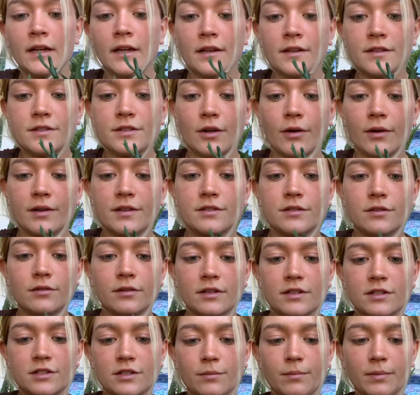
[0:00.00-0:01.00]
So as soon
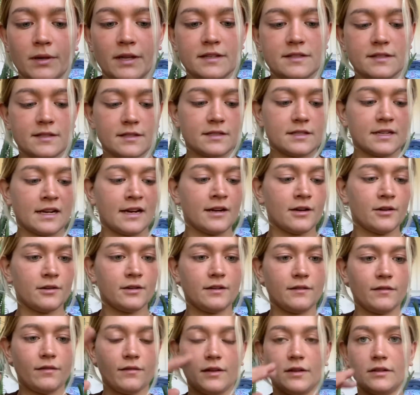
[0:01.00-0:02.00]
as you place it down,
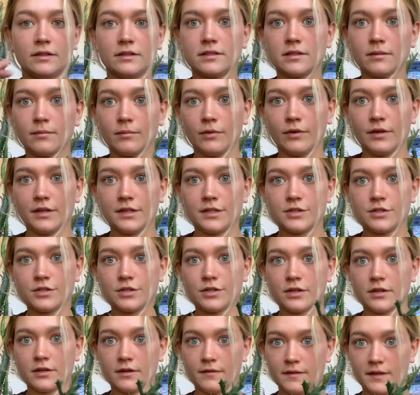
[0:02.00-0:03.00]
it feels the
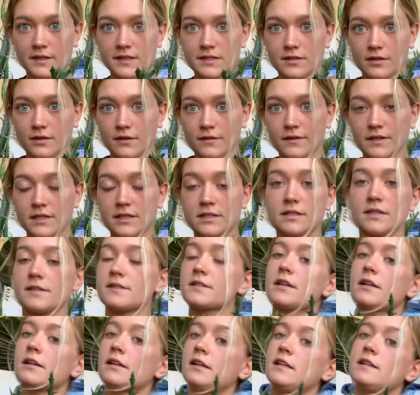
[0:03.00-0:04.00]
moisture of the surface. It's
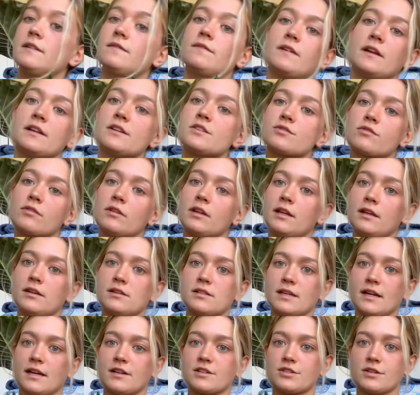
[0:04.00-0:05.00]
gonna eventually
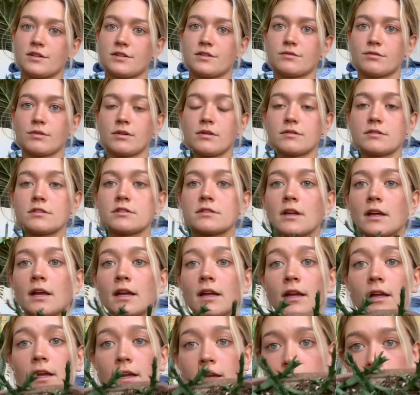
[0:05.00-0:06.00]
attach its roots.
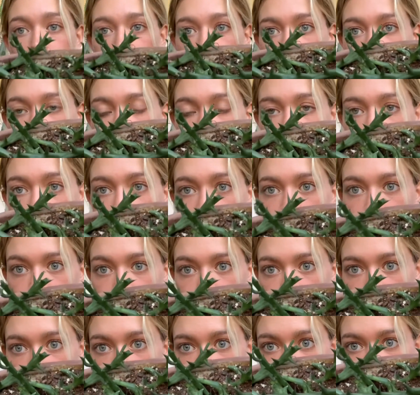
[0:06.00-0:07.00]
And another really
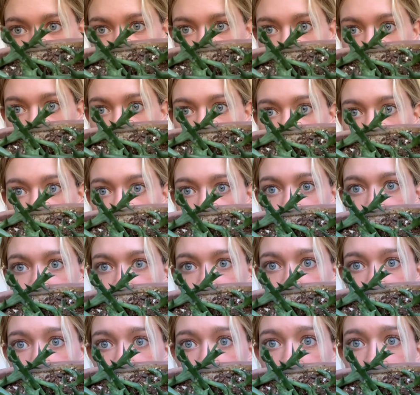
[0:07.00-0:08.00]
cool thing about this
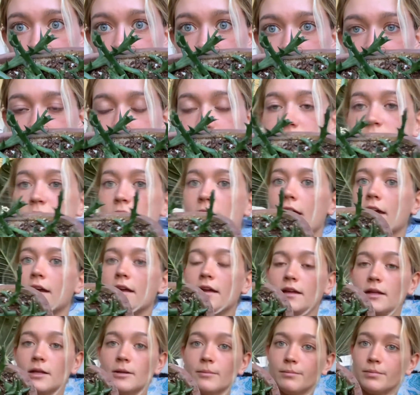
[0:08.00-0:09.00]
plant is
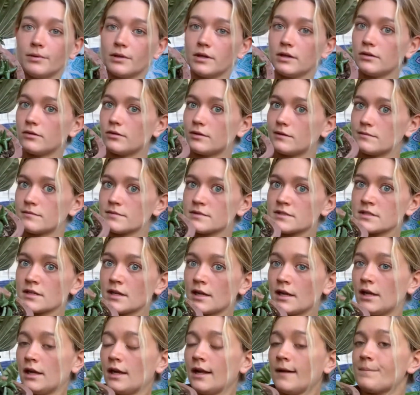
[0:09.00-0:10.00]
that it blooms,
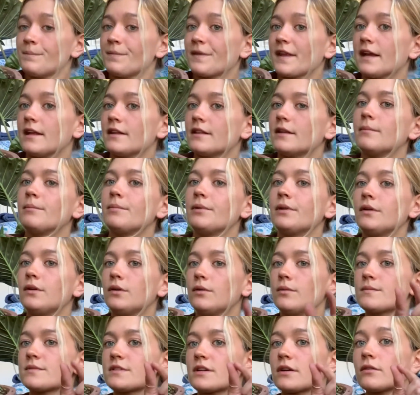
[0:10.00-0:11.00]
and the
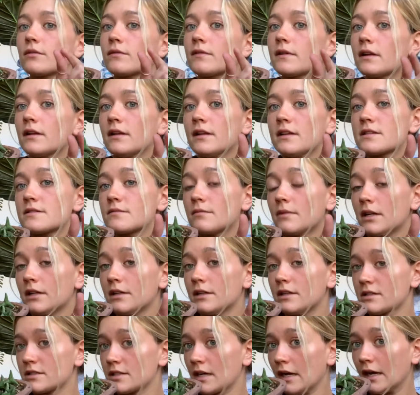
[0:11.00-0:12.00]
blooms are really small
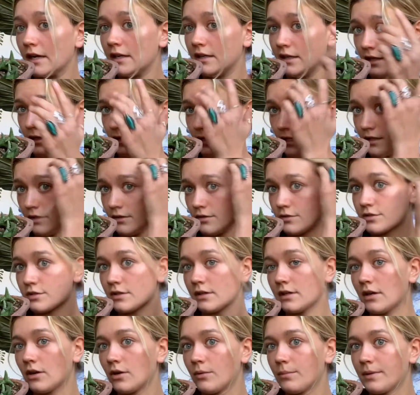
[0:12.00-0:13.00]
and tiny. They
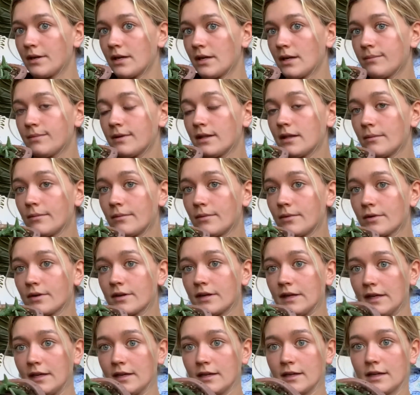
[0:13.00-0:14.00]
usually open up in the
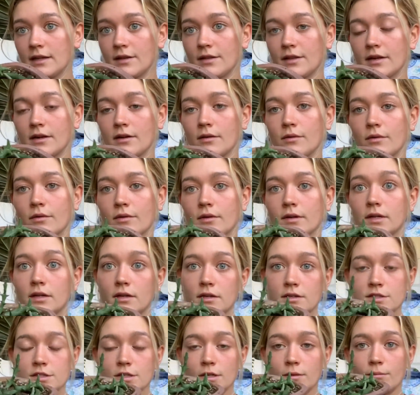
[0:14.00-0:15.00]
morning and they're
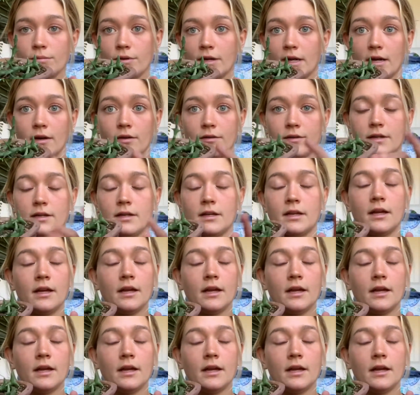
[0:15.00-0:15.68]
orange and brown, and